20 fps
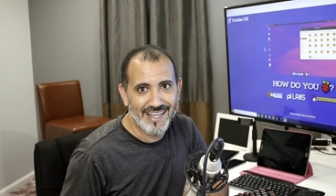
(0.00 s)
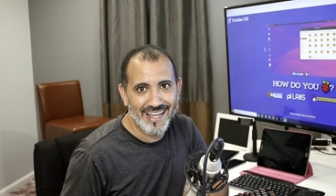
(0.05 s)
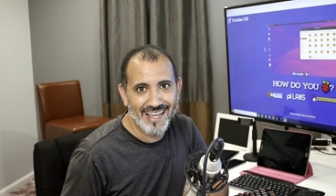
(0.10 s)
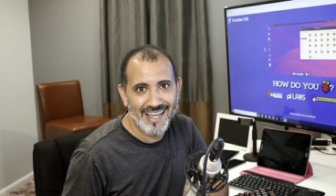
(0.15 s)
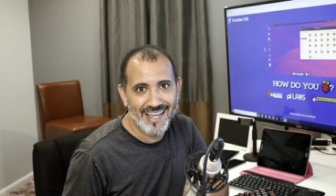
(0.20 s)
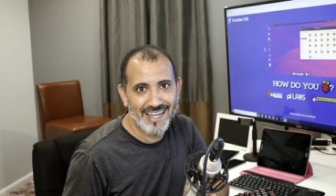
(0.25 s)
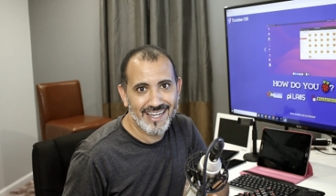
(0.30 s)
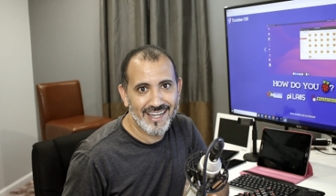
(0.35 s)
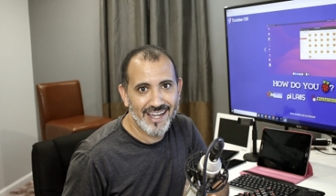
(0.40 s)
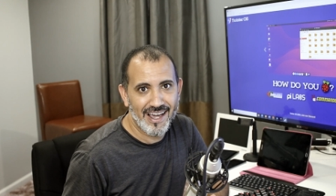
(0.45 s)
the
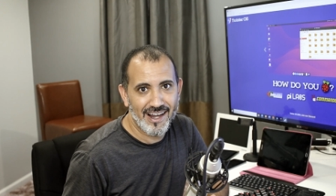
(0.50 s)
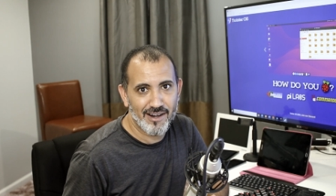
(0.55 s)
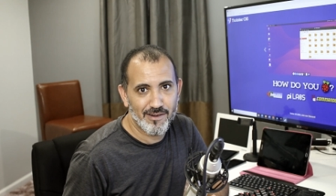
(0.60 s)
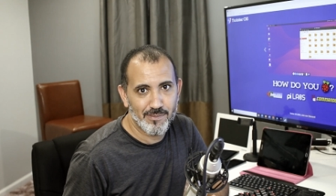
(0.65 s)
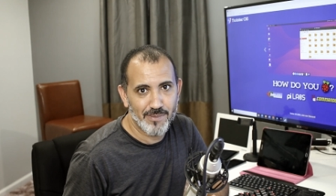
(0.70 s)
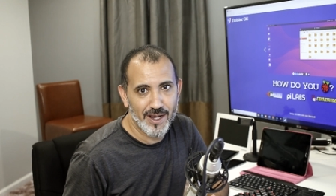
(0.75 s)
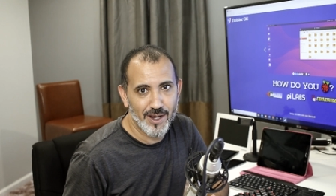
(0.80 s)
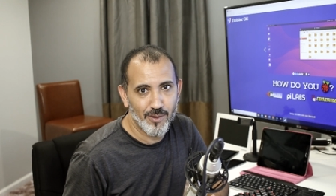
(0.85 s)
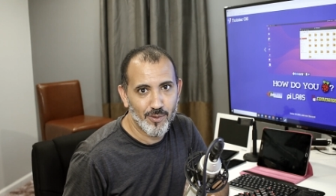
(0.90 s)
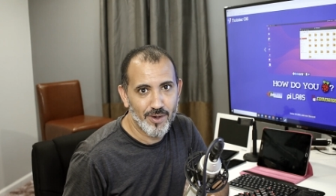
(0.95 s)
heck out of
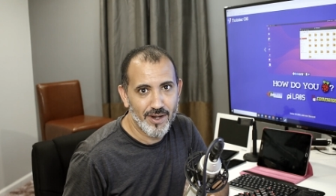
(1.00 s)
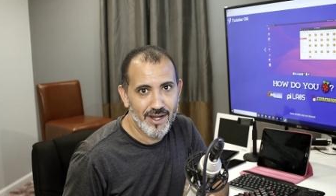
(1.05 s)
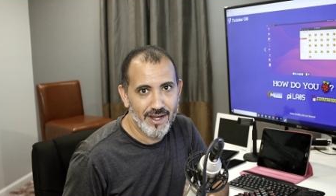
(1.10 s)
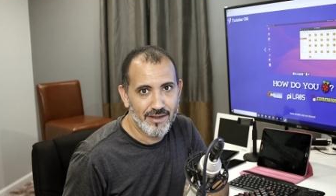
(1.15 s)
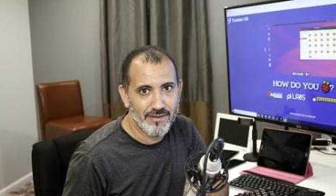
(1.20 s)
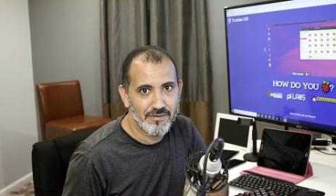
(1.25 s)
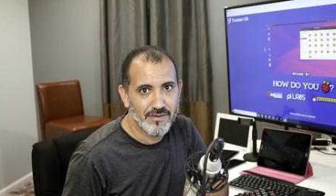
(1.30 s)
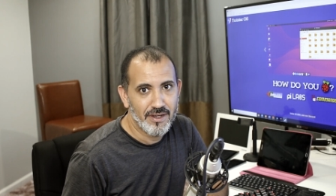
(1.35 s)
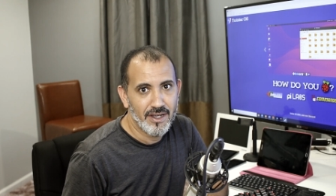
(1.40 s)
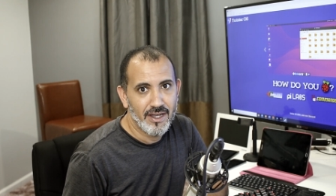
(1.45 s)
my
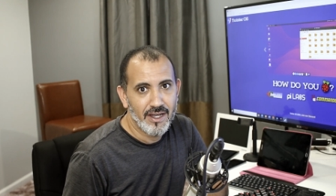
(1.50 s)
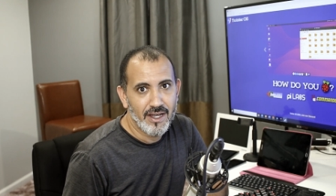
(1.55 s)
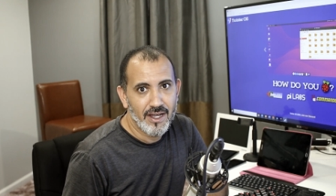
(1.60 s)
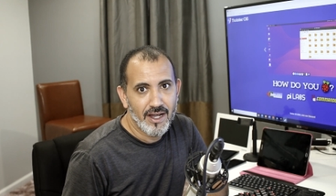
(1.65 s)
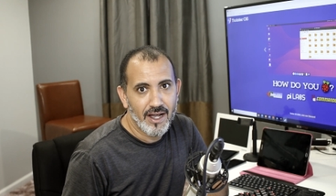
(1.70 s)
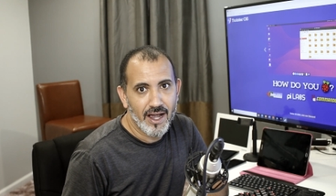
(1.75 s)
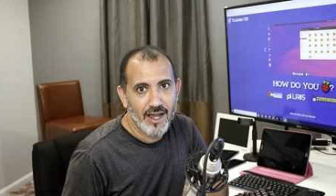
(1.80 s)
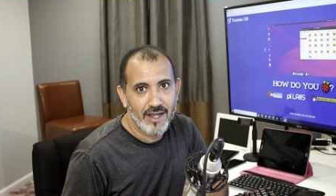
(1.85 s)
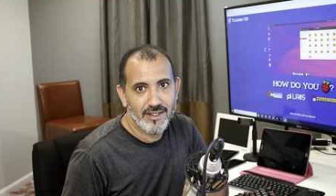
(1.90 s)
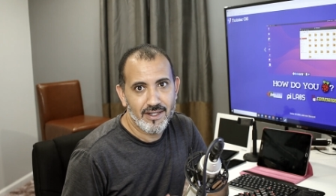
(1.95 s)
wife,
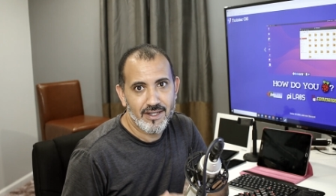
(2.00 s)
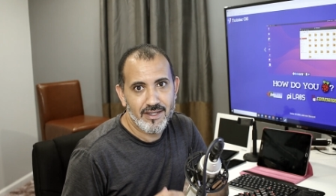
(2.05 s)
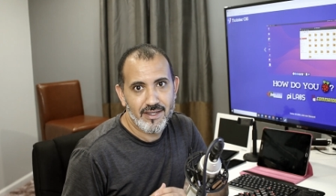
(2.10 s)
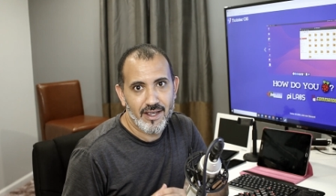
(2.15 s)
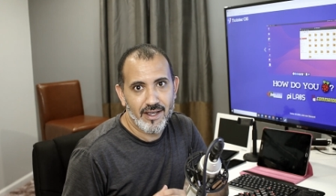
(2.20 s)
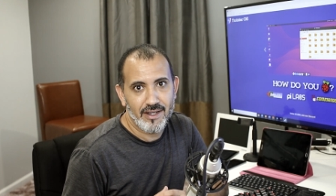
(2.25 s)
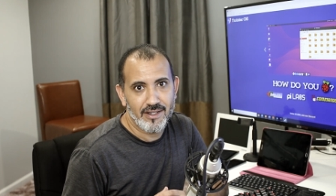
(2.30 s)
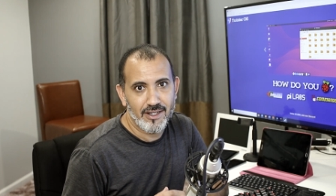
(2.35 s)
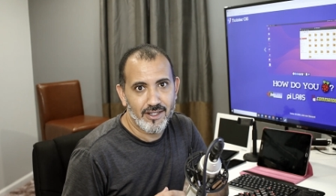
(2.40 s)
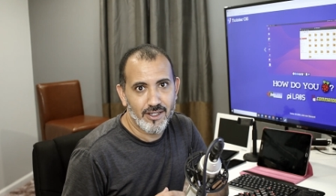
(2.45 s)
I
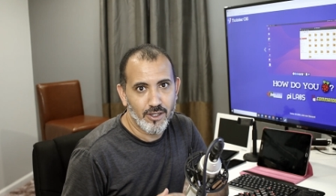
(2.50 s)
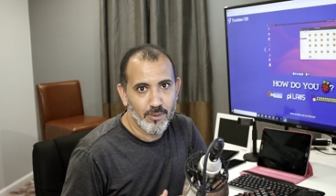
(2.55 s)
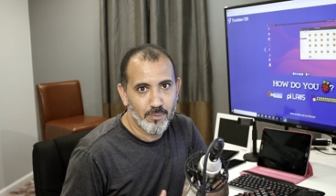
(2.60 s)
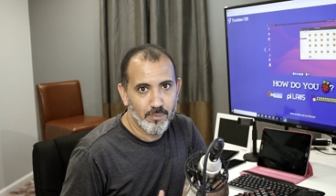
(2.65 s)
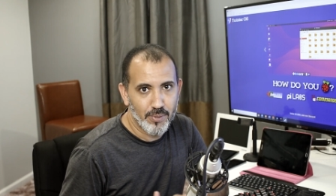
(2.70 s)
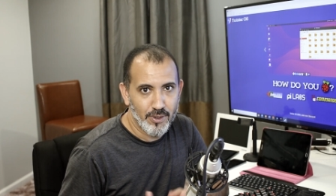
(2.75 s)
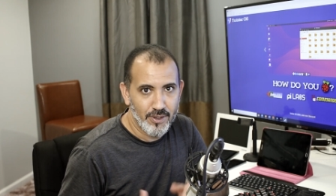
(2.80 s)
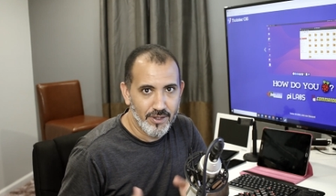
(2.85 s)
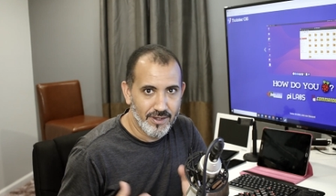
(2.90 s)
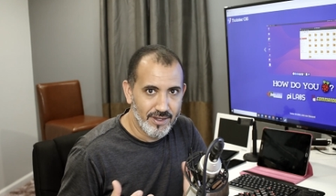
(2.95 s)
decided to
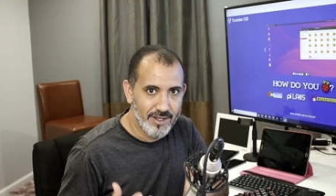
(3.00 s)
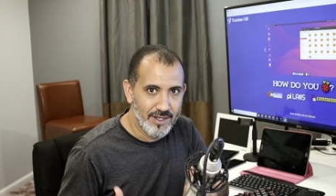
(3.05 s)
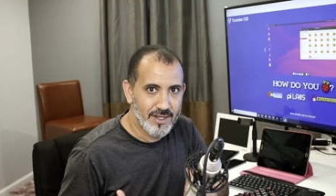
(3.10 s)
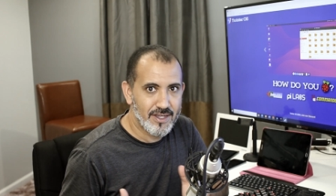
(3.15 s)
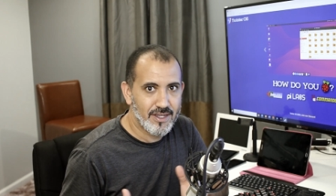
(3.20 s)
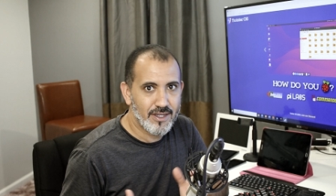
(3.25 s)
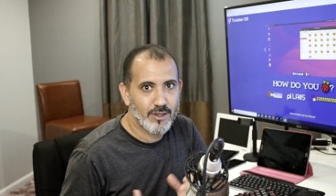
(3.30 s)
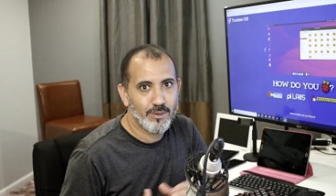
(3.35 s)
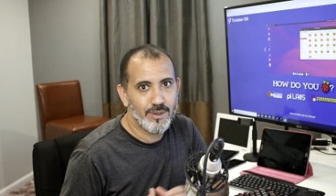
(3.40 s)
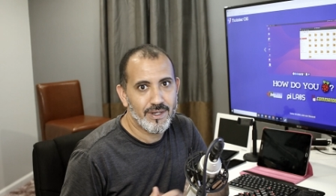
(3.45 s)
put this
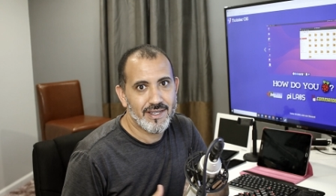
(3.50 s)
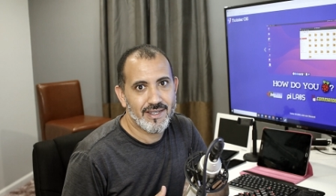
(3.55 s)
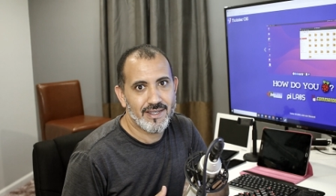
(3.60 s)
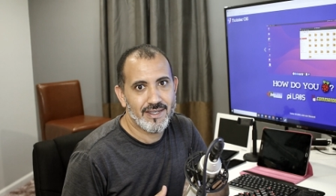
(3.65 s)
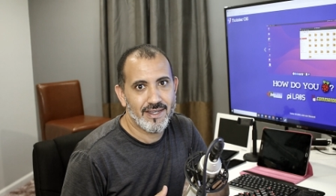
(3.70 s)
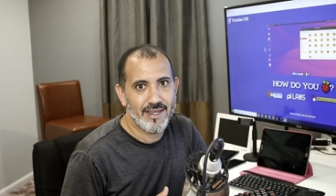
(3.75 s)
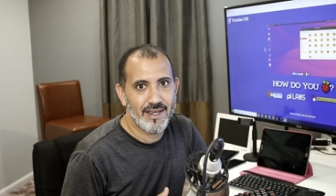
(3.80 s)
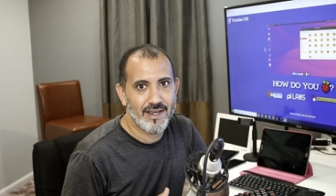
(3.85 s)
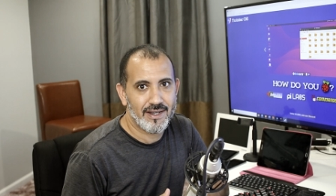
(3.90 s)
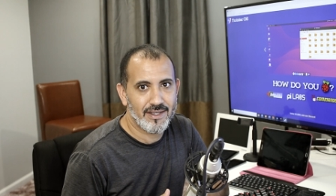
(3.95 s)
three
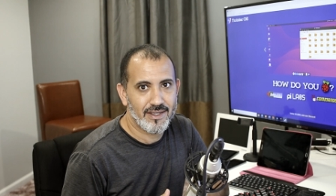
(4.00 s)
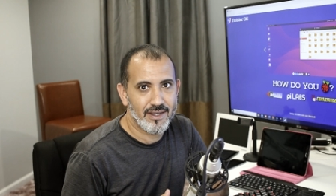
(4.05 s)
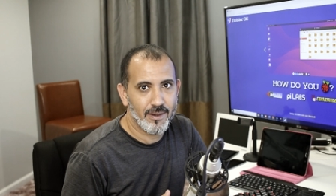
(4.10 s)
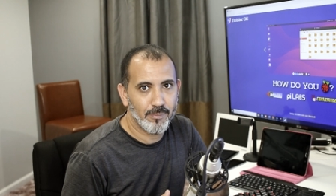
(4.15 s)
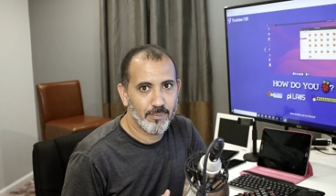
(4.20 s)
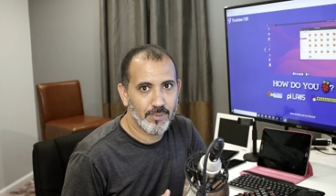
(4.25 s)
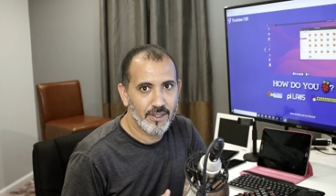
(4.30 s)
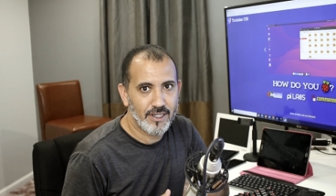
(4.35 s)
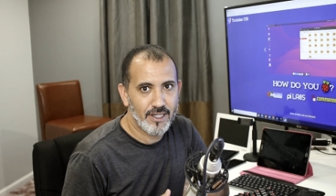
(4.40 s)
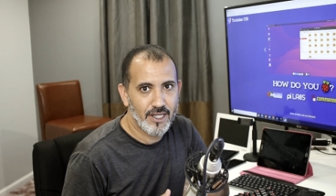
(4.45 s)
C X
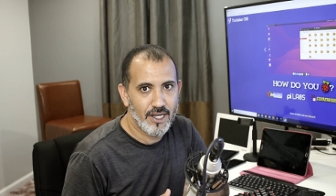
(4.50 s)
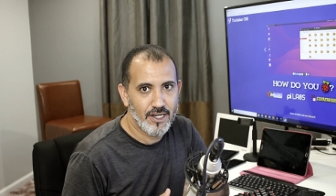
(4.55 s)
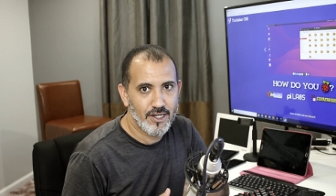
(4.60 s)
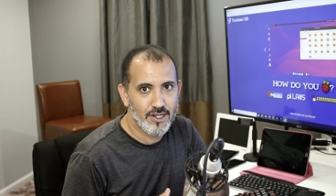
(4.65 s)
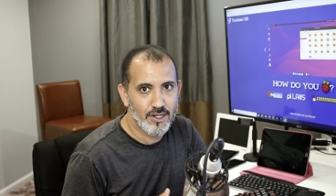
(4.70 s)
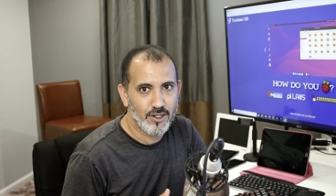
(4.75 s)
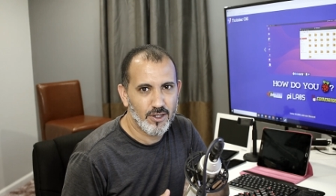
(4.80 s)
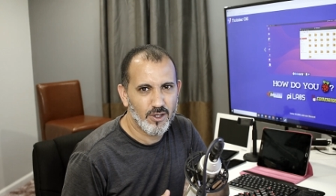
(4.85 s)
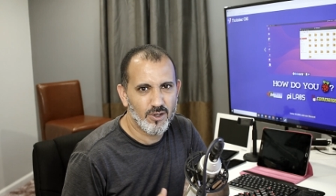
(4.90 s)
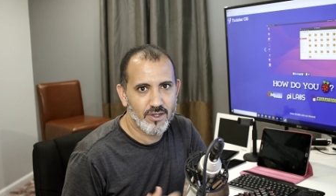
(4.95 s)

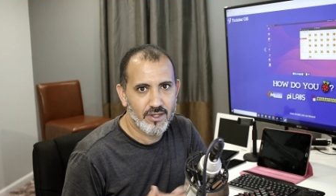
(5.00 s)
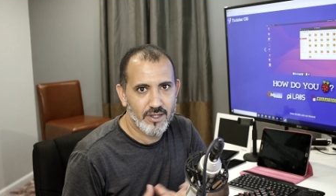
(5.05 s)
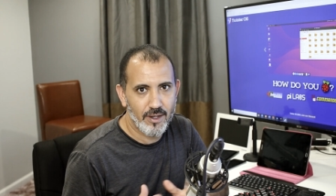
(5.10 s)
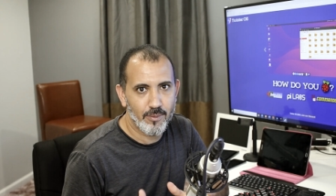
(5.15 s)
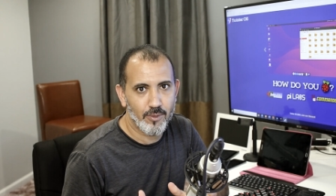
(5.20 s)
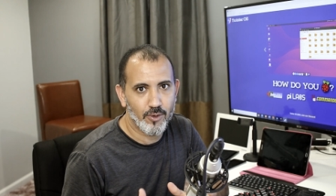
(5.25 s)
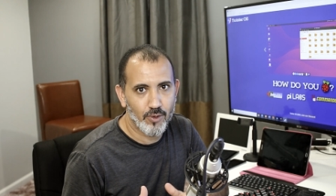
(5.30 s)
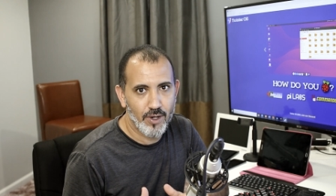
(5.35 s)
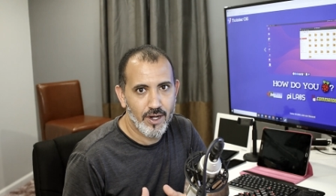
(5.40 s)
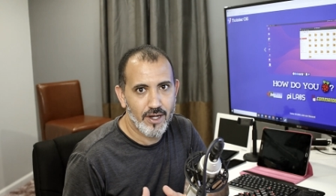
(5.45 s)
application to
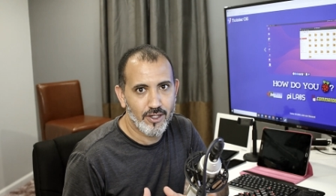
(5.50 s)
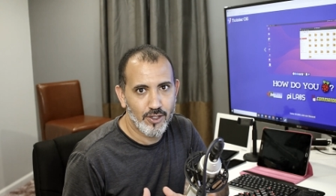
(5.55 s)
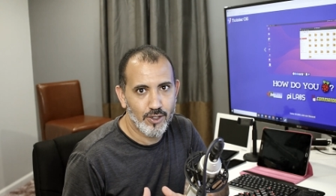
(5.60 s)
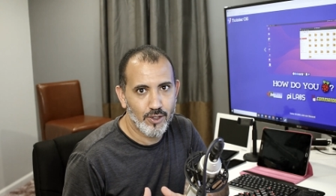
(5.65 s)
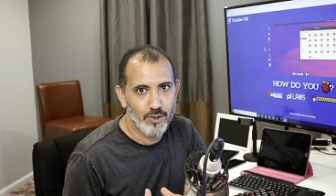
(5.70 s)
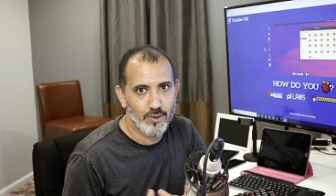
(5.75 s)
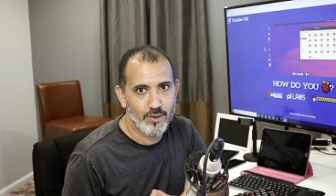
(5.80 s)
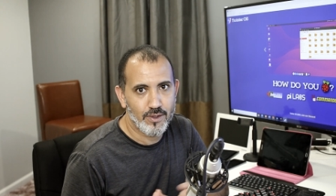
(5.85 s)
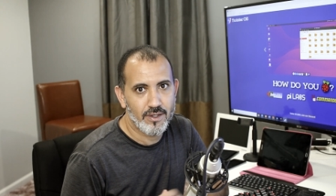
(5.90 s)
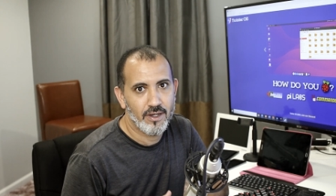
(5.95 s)
some great
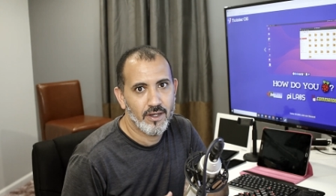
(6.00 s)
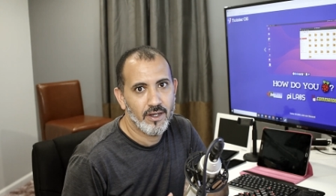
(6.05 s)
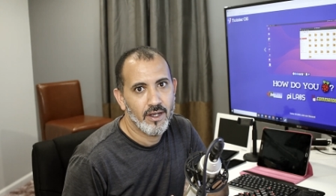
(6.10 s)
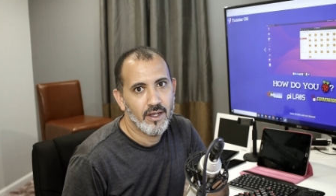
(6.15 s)
use.